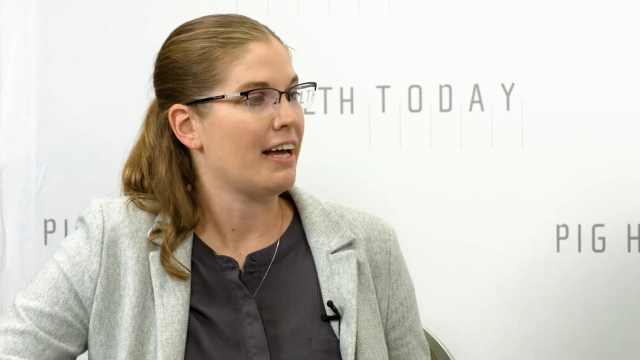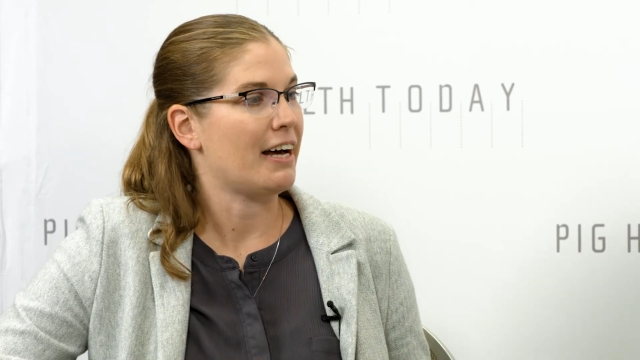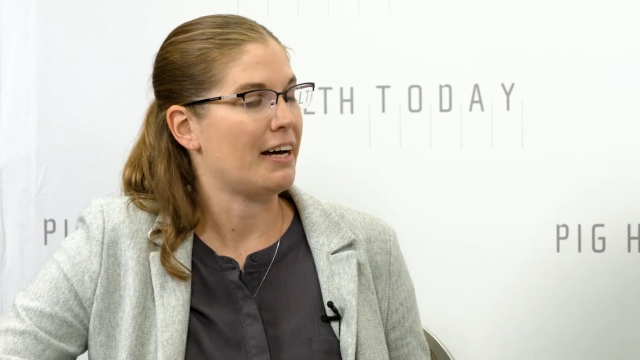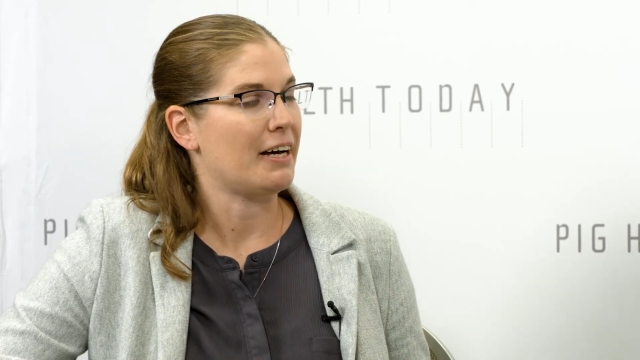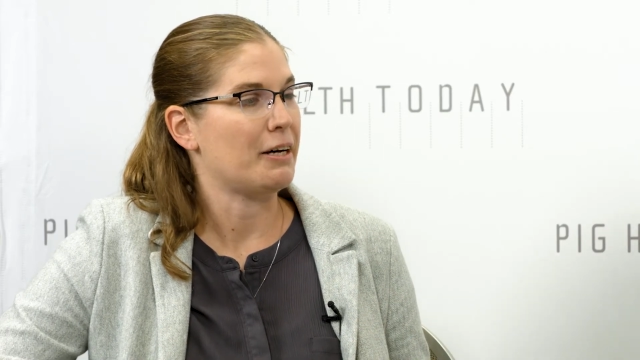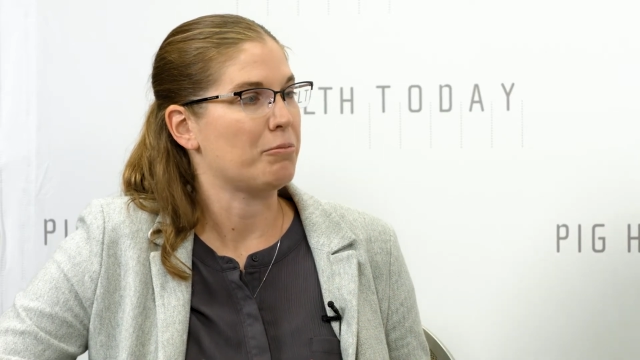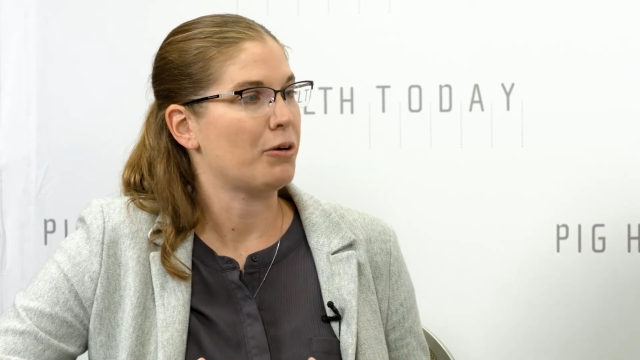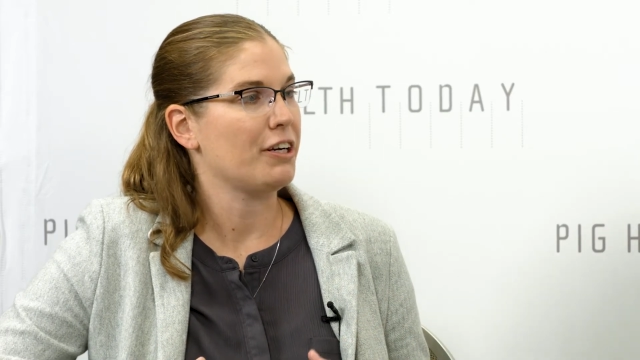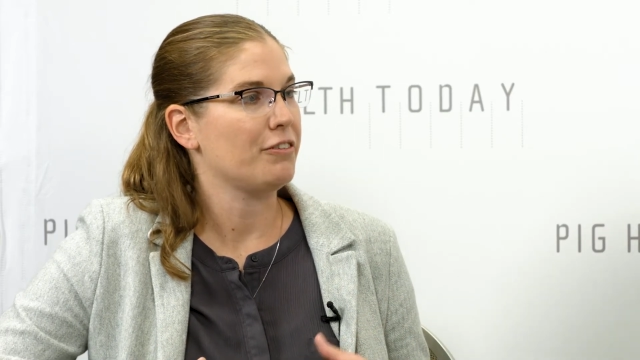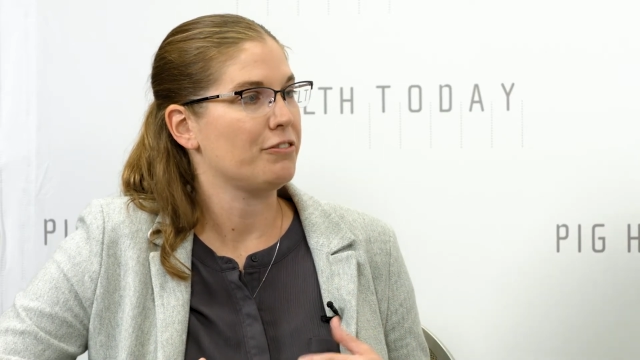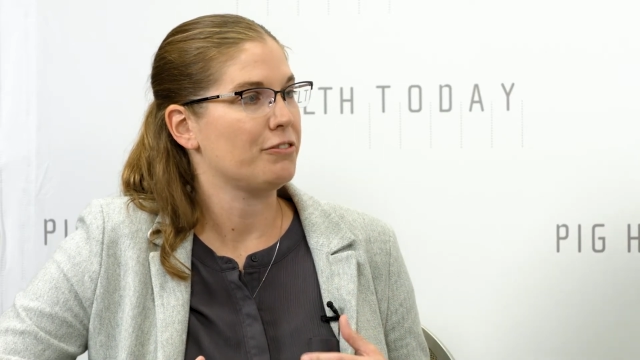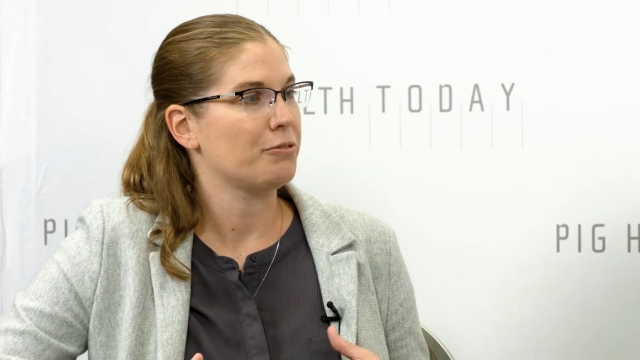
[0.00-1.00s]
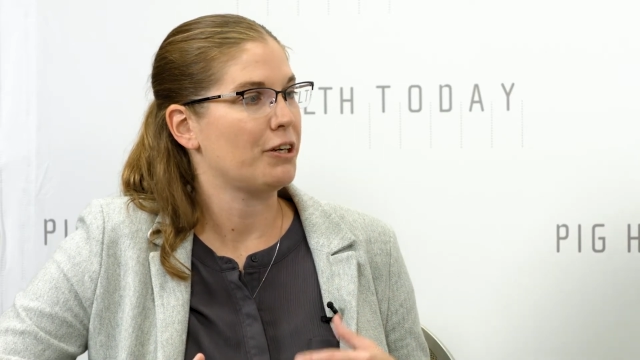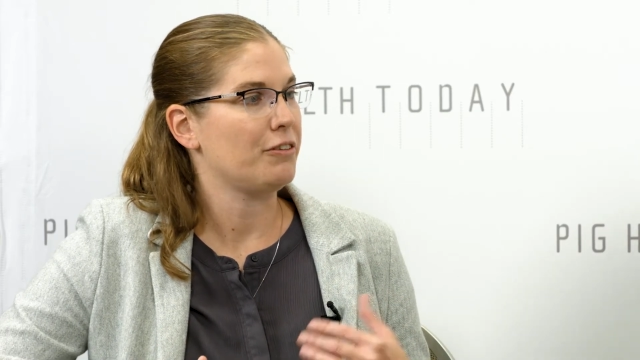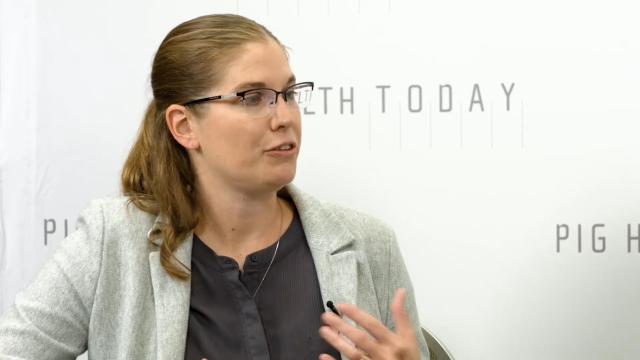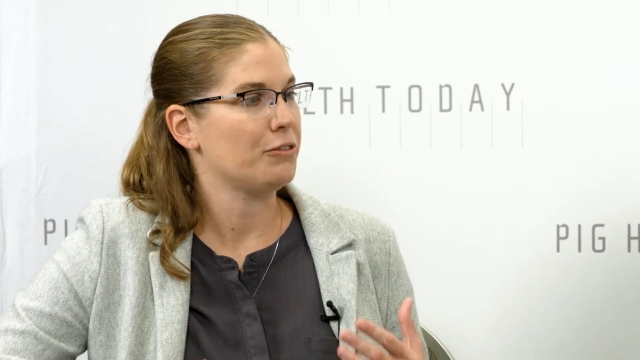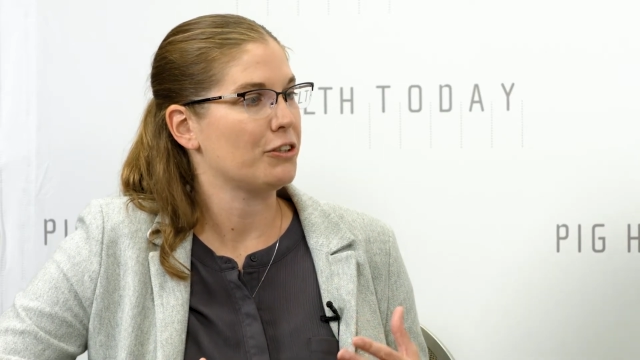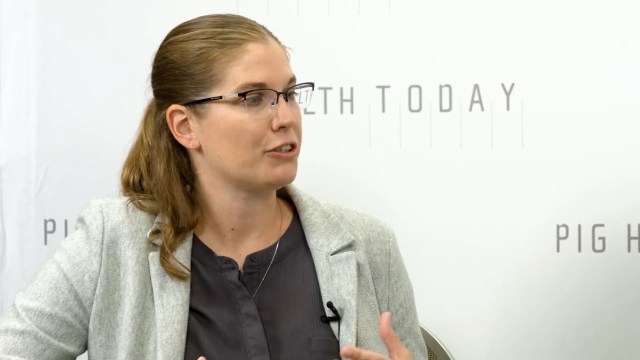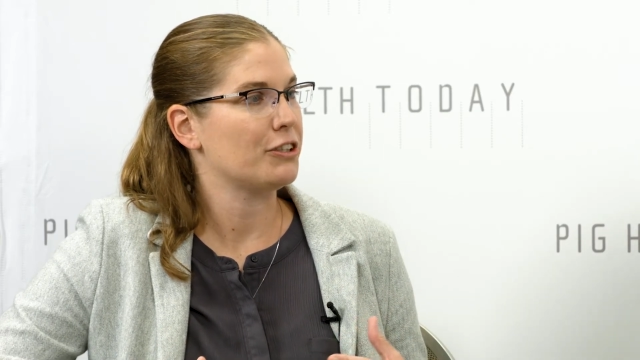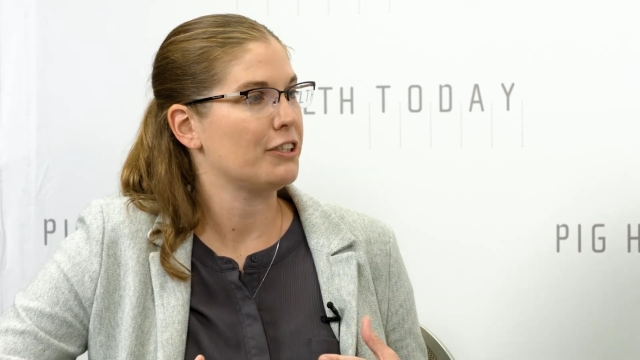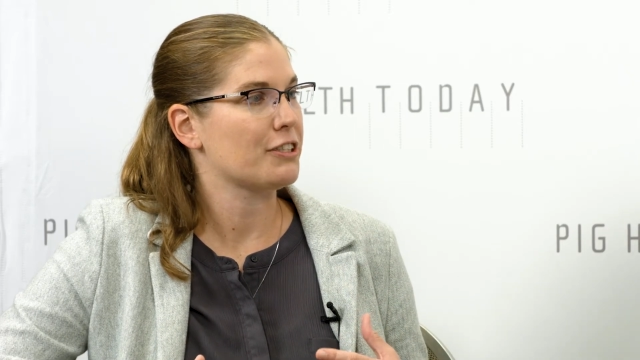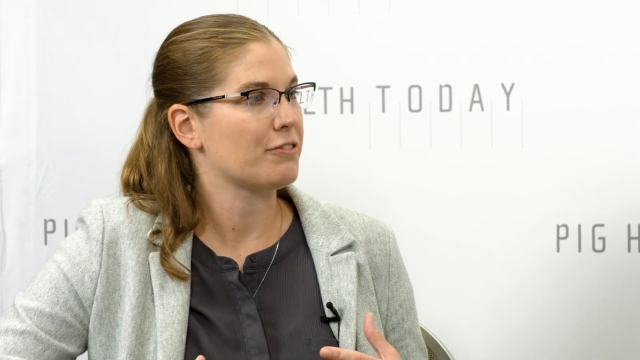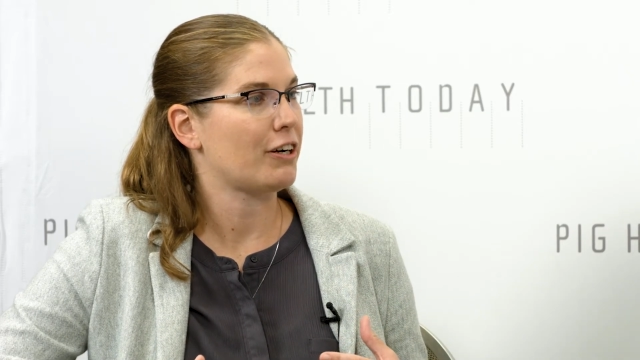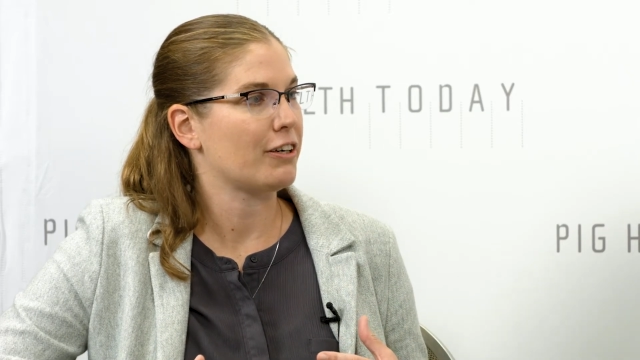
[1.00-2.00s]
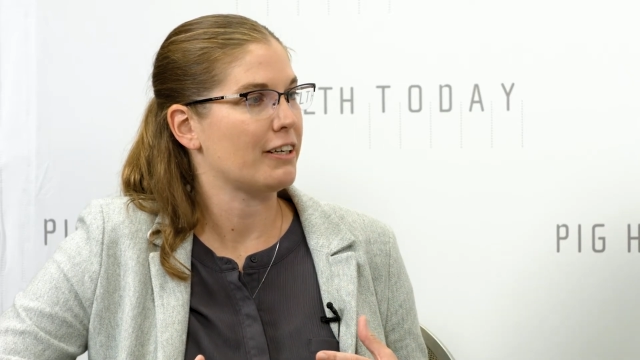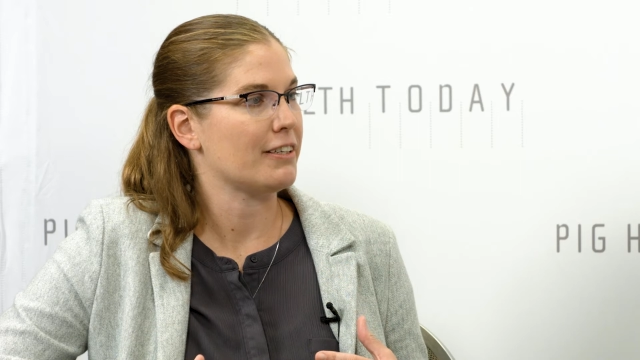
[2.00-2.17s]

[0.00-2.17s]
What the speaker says: What have you learned as far